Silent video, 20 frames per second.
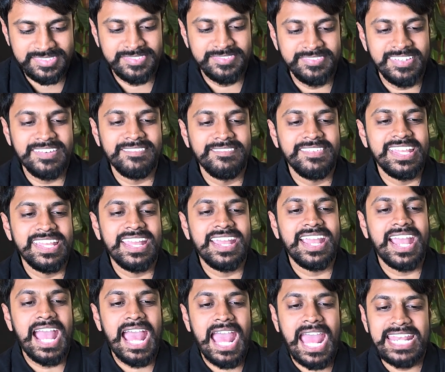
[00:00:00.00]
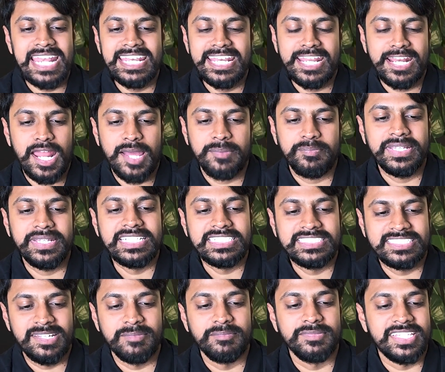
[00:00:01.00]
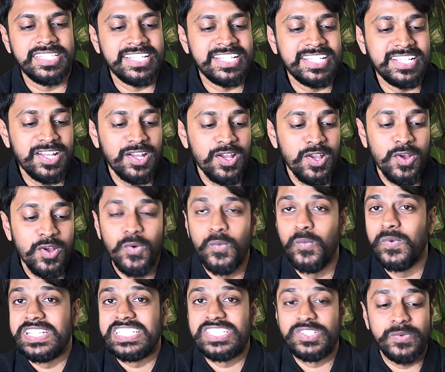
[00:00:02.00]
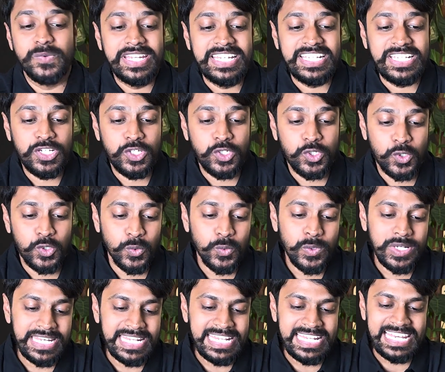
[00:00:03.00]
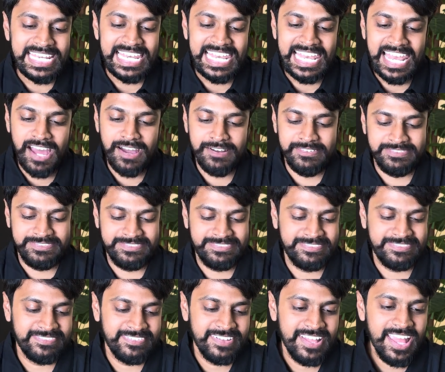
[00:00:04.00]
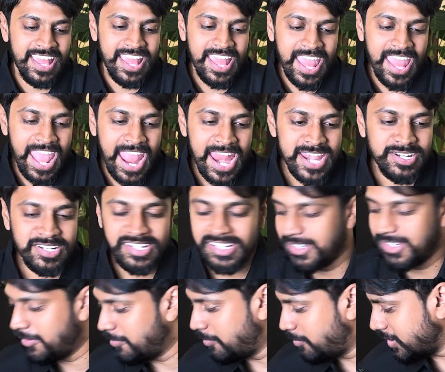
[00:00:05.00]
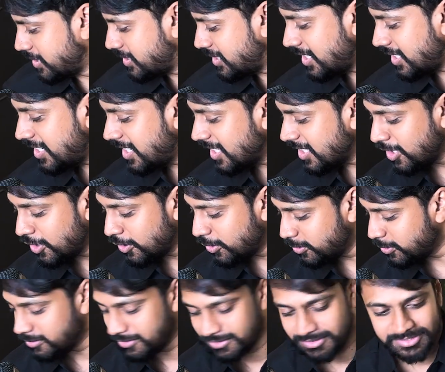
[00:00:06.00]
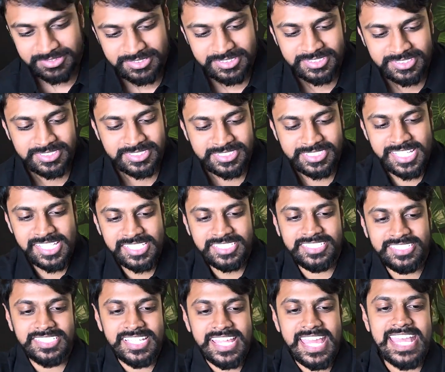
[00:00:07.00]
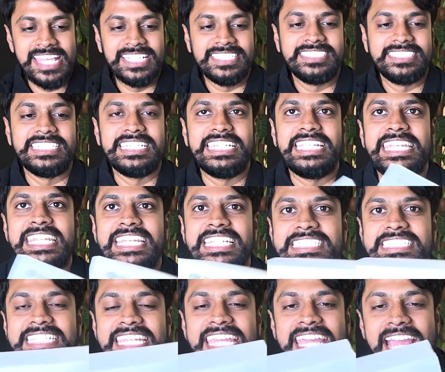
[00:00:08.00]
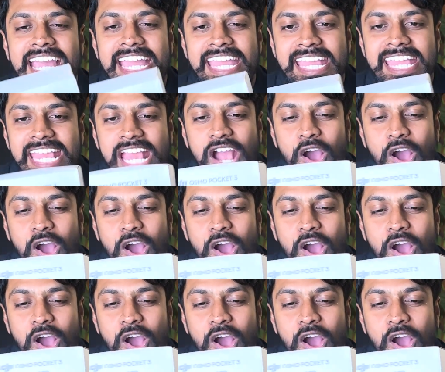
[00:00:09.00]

When we unwrapping something which we truly love. And presenting you, this is the DJI